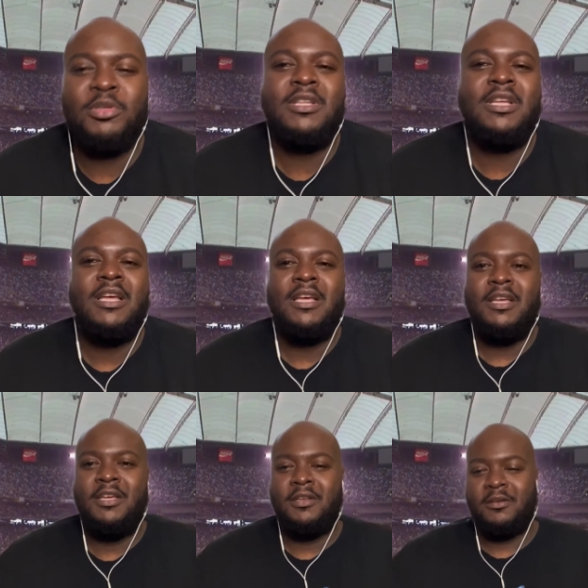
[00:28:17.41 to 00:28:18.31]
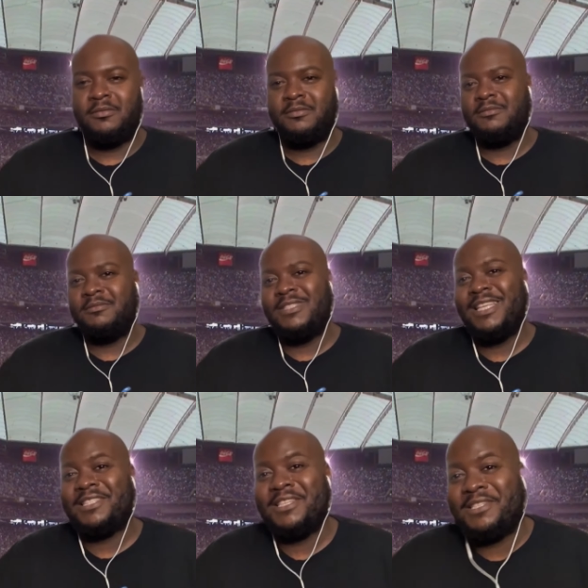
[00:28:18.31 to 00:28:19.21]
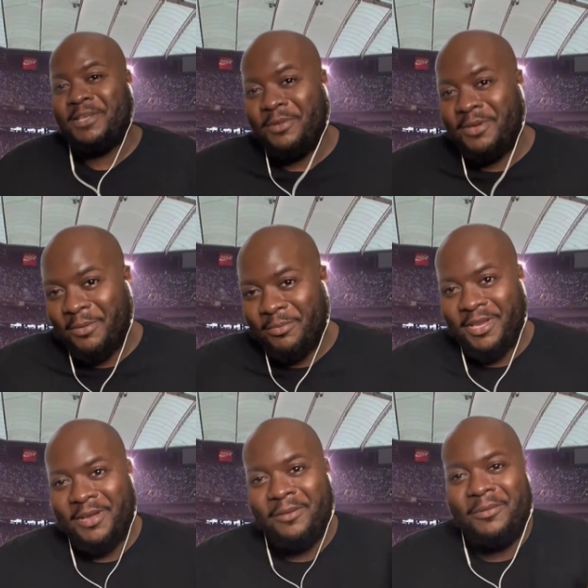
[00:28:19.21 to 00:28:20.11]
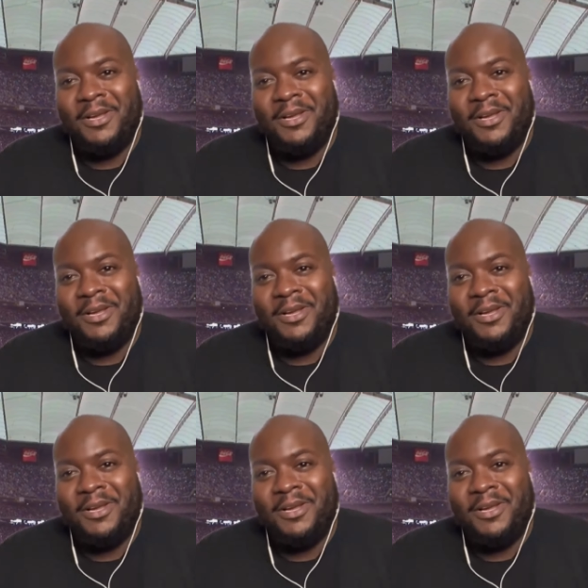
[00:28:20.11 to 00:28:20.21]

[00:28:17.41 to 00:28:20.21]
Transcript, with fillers: But, you know, let's just see what number he going